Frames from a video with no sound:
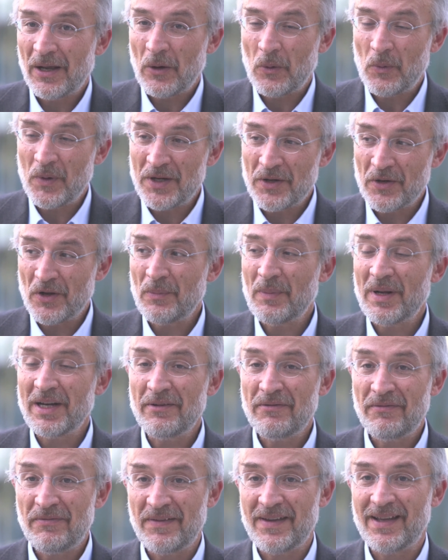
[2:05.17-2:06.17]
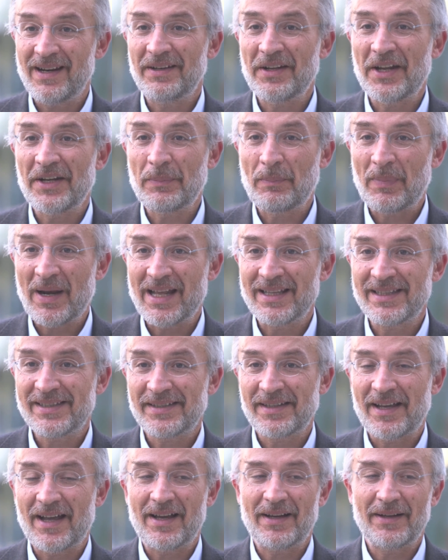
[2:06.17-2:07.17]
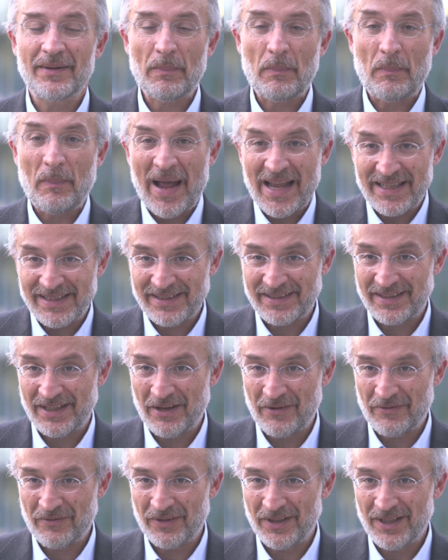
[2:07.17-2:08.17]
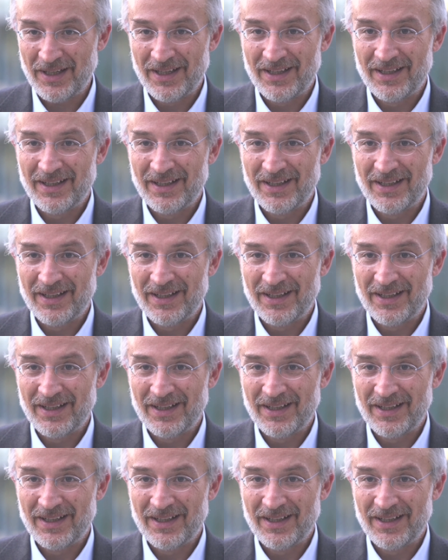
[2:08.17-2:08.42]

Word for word: we normally feel that plants are passive